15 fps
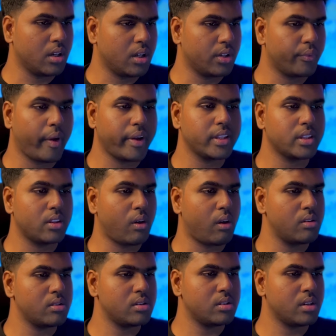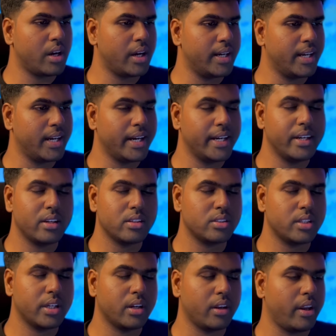quick thoughts and
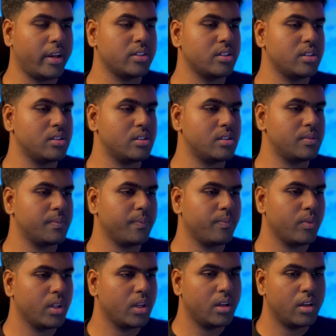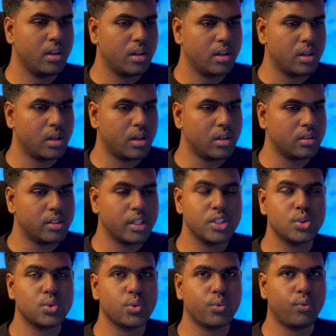interesting connections,
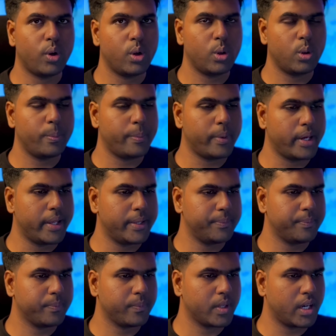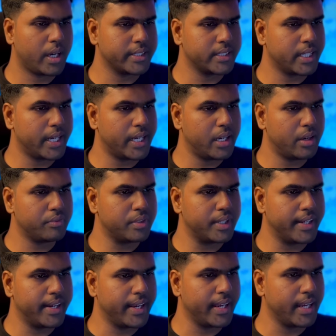things to follow up on. At the end of the
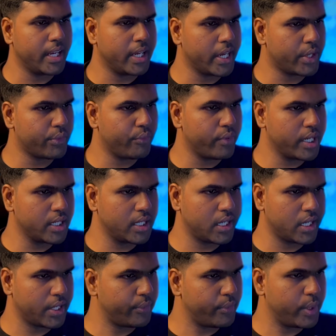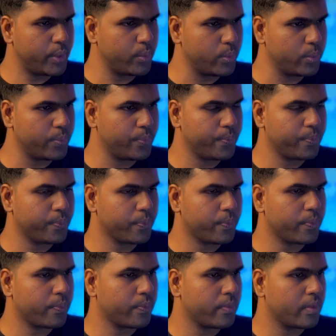day, a quick review.
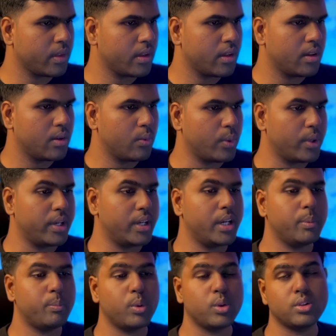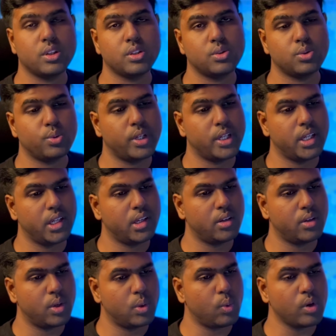What did I process today?
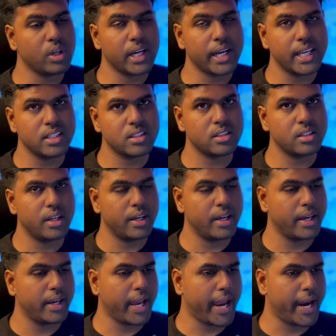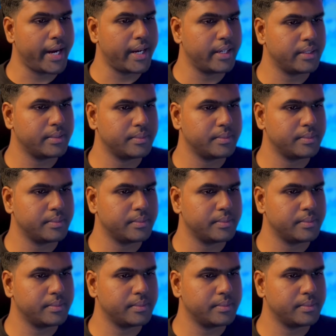What links did I add?